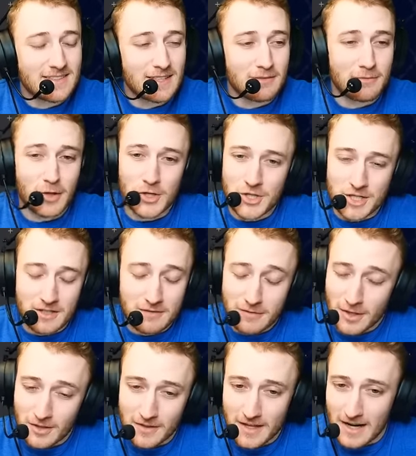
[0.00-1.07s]
a version of
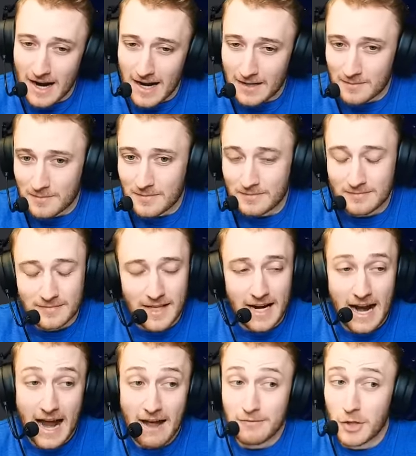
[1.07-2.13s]
her that I
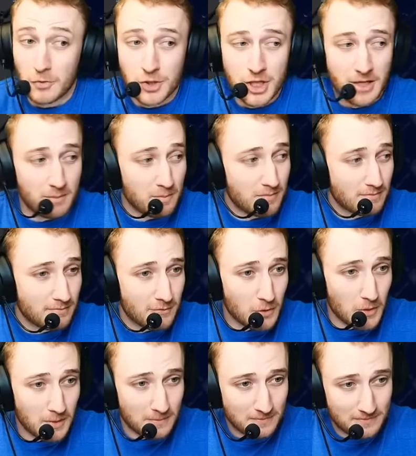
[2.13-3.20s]
have no chip
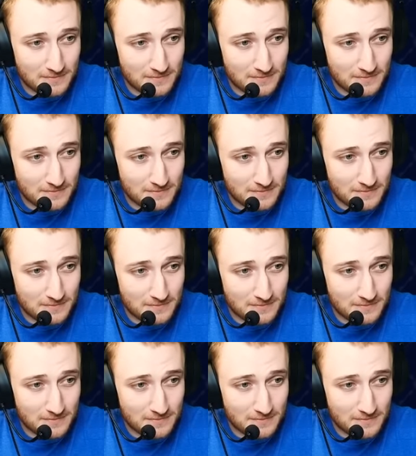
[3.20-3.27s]
for.